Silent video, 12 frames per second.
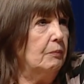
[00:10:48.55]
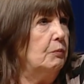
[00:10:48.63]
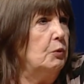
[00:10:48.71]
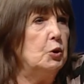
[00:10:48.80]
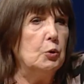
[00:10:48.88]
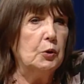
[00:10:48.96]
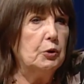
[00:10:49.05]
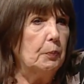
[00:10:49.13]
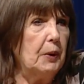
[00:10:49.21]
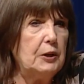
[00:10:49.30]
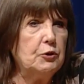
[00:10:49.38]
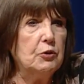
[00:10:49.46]
You with your
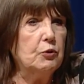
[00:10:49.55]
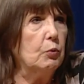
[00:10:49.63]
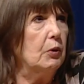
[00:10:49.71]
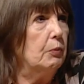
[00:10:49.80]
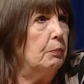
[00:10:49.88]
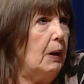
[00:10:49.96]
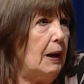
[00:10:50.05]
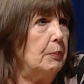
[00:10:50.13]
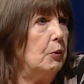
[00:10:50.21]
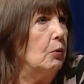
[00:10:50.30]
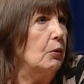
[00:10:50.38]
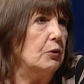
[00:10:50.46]
patients with
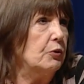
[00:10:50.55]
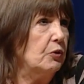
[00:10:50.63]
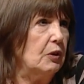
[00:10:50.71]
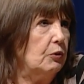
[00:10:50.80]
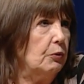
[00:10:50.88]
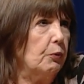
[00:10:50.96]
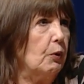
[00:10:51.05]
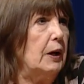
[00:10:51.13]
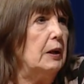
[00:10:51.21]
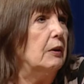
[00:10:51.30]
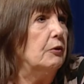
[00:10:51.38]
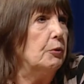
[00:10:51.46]
bipolar,
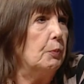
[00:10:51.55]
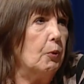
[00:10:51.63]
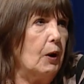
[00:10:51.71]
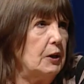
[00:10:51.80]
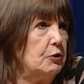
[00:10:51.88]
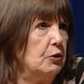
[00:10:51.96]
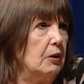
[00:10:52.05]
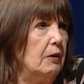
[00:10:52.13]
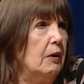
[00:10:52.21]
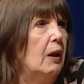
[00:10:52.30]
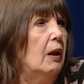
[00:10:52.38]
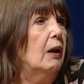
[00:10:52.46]
schizophrenia,
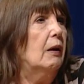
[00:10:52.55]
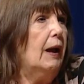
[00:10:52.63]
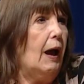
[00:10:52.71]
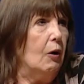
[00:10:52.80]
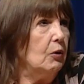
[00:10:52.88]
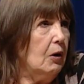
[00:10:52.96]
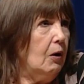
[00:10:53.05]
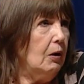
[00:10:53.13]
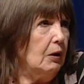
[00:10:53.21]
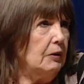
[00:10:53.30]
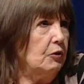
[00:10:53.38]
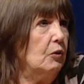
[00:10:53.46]
depression,
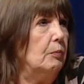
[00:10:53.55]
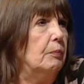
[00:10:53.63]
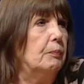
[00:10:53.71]
alcoholism,